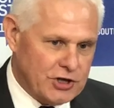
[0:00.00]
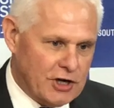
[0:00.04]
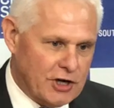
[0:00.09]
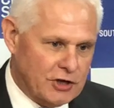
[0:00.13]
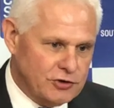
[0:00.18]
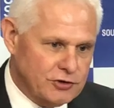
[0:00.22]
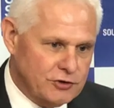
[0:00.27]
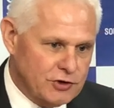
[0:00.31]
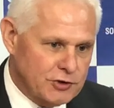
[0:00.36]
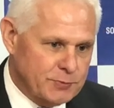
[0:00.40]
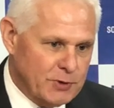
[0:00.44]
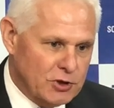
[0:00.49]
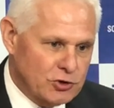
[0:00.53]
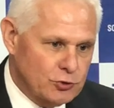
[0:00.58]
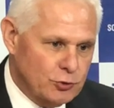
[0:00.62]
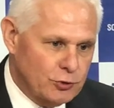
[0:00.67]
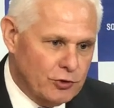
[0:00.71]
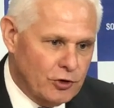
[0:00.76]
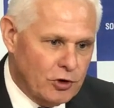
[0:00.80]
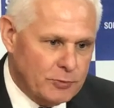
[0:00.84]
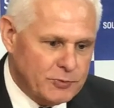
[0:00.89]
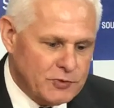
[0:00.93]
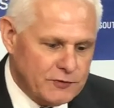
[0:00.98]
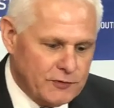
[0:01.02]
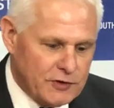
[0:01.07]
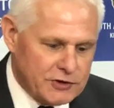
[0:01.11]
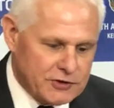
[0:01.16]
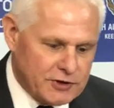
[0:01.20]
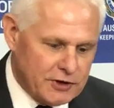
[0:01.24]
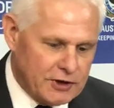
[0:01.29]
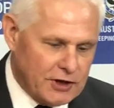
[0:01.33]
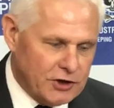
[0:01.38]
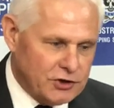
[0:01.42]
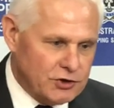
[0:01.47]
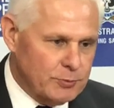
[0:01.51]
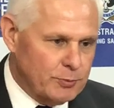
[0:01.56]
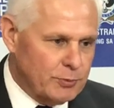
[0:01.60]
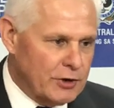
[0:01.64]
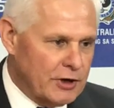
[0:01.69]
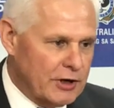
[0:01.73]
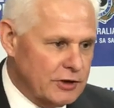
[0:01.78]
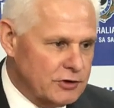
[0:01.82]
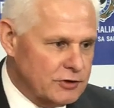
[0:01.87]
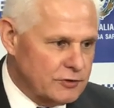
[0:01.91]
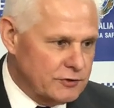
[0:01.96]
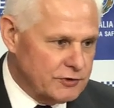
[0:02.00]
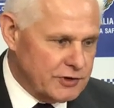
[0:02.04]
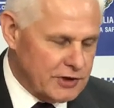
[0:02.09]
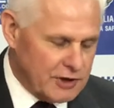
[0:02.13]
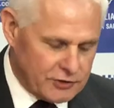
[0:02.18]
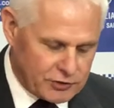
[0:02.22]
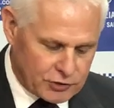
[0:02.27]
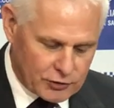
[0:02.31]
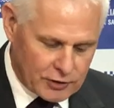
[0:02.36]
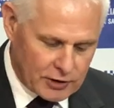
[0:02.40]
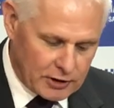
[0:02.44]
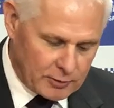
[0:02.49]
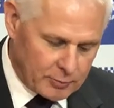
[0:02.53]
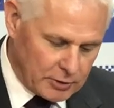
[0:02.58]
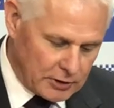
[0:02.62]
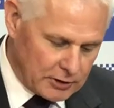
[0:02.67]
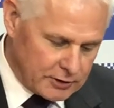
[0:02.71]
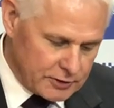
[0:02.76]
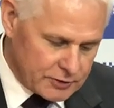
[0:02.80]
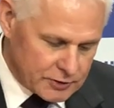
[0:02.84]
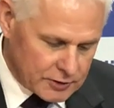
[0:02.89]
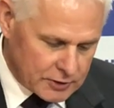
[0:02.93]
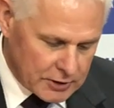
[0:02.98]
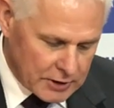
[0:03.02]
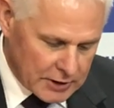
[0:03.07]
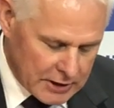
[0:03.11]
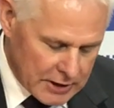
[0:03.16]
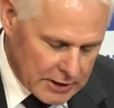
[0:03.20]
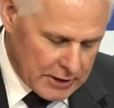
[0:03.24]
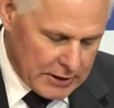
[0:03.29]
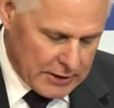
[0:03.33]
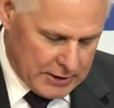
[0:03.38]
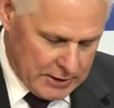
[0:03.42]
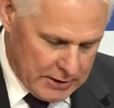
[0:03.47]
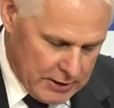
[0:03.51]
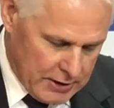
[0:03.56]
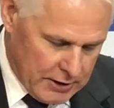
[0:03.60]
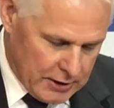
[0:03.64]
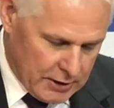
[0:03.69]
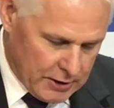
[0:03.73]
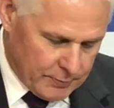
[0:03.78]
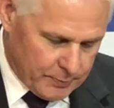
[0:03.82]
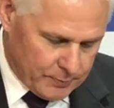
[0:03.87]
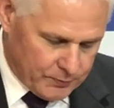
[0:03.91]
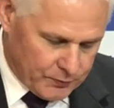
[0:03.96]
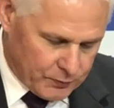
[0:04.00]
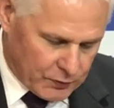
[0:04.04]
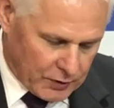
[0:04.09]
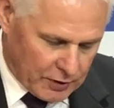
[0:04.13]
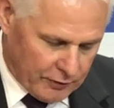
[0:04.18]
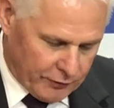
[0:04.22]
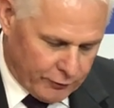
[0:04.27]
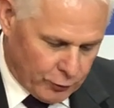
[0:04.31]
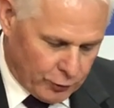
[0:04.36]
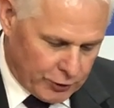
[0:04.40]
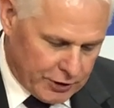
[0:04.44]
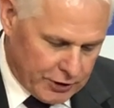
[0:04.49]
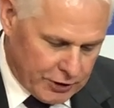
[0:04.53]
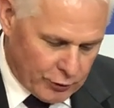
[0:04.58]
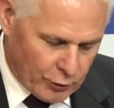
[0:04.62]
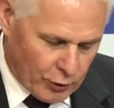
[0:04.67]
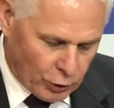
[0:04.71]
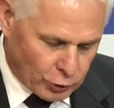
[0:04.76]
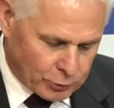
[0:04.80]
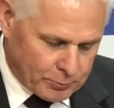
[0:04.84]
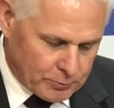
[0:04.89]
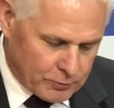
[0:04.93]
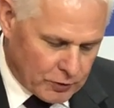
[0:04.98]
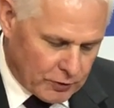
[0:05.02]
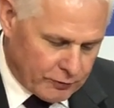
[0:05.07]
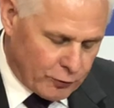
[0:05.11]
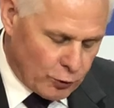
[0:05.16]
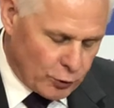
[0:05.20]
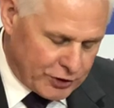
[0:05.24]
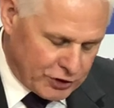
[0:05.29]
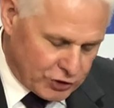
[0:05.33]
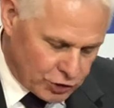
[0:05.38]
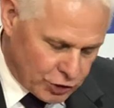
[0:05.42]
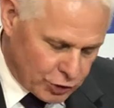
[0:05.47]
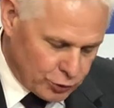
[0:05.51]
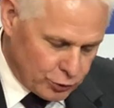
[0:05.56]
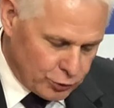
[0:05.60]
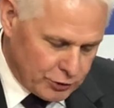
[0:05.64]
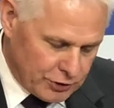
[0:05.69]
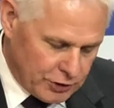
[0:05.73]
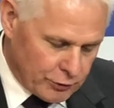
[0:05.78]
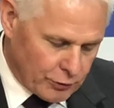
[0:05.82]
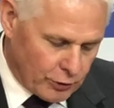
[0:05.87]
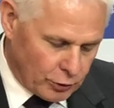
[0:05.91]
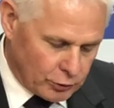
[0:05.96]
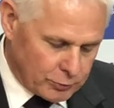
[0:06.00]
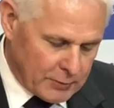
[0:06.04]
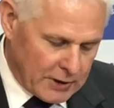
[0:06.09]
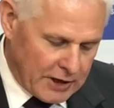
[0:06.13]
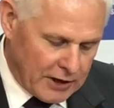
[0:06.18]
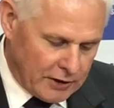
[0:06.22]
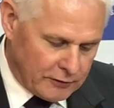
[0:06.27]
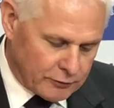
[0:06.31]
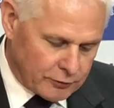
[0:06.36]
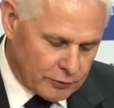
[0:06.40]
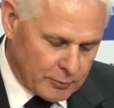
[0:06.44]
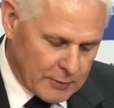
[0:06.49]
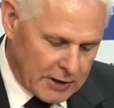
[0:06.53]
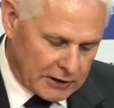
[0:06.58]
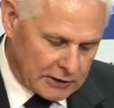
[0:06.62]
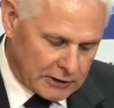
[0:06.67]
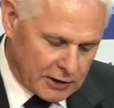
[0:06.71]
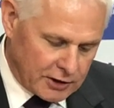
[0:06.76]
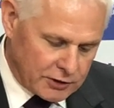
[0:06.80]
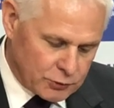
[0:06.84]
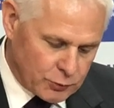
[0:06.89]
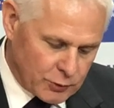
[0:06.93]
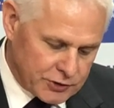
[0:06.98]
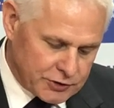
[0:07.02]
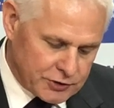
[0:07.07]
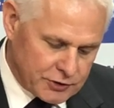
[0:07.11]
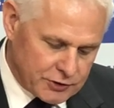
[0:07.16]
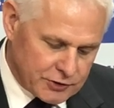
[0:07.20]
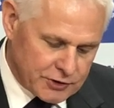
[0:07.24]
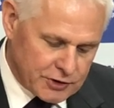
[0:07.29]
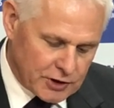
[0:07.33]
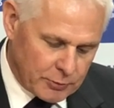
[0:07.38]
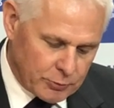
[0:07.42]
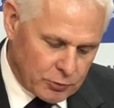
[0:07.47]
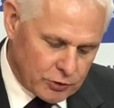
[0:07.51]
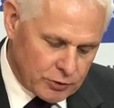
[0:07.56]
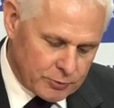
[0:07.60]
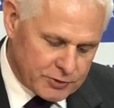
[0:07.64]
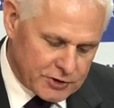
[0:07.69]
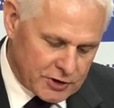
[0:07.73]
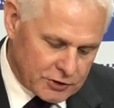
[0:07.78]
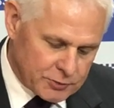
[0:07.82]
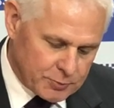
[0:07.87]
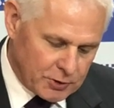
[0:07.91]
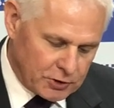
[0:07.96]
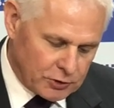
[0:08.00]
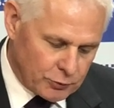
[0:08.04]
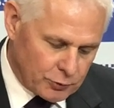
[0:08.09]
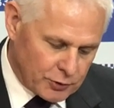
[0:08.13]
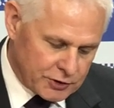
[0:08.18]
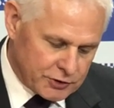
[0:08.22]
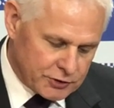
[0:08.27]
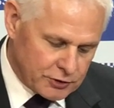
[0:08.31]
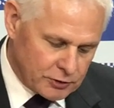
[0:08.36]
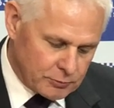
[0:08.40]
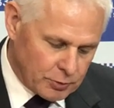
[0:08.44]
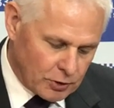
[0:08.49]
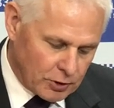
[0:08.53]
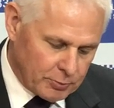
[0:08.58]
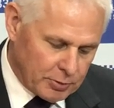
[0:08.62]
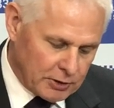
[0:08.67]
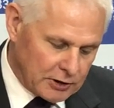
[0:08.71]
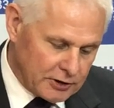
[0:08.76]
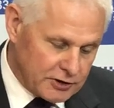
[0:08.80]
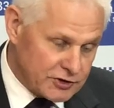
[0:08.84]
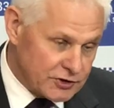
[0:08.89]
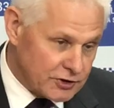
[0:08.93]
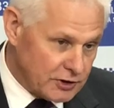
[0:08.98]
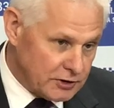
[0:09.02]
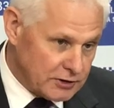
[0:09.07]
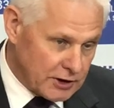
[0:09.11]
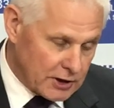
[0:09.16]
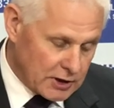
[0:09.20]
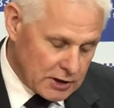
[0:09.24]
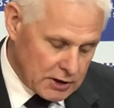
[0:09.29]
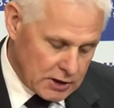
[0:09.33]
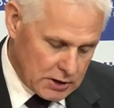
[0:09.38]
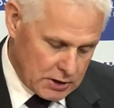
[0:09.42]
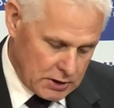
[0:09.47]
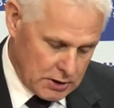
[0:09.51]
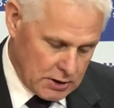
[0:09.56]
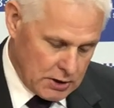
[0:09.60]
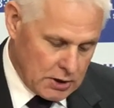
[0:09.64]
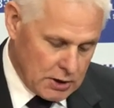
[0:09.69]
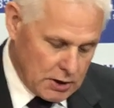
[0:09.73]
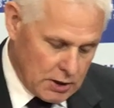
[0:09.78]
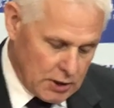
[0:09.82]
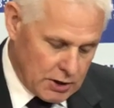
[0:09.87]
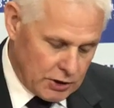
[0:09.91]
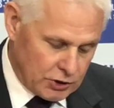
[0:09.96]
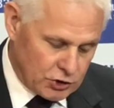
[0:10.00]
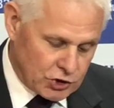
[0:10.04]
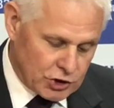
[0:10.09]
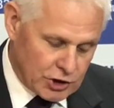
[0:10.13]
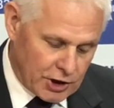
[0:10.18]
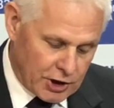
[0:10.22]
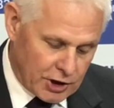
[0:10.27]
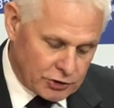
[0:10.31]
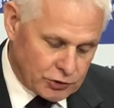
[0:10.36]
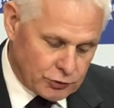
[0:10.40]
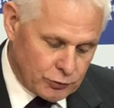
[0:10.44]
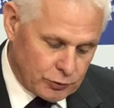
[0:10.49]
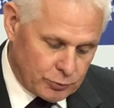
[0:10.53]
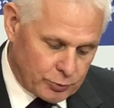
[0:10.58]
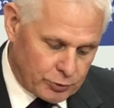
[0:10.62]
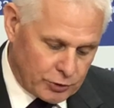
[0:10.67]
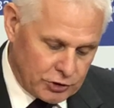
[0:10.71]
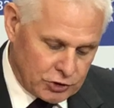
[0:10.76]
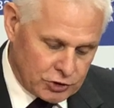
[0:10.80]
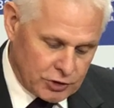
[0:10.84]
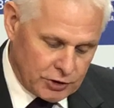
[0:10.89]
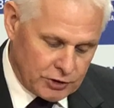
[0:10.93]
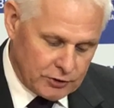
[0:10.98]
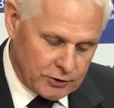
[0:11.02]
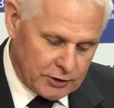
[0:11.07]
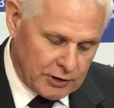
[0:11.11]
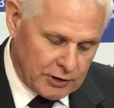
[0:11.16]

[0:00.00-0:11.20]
charge of the Special Crimes Investigation Branch of South Australia Police. A 42-year-old man from Adelaide's western suburbs has been arrested by police today and charged with breaching